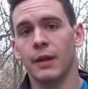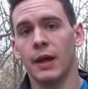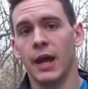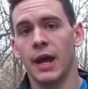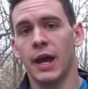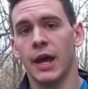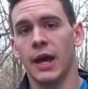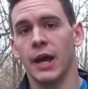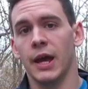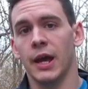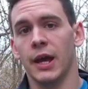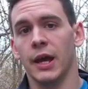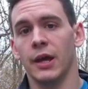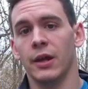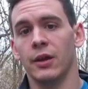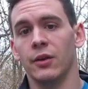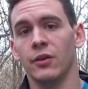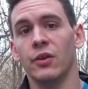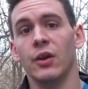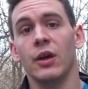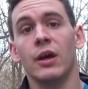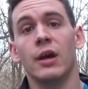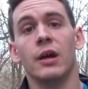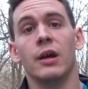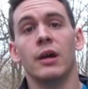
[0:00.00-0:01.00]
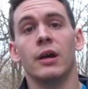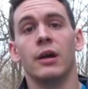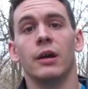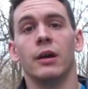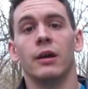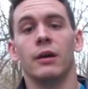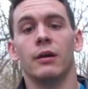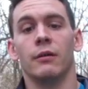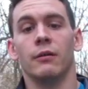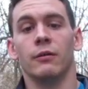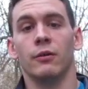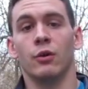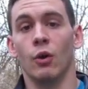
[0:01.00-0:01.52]
and
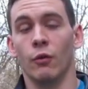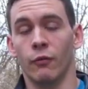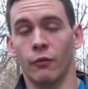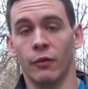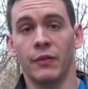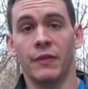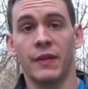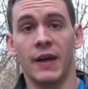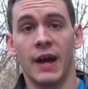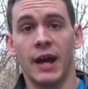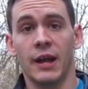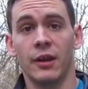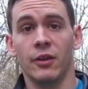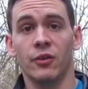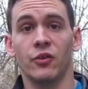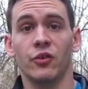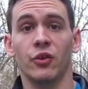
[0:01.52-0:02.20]
go with that.